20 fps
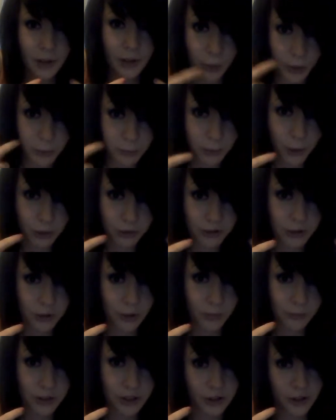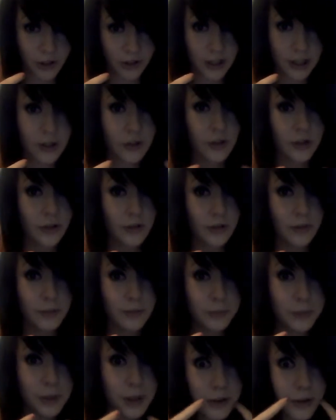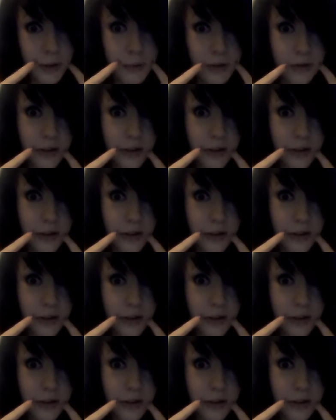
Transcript: was bordering on retardation because like my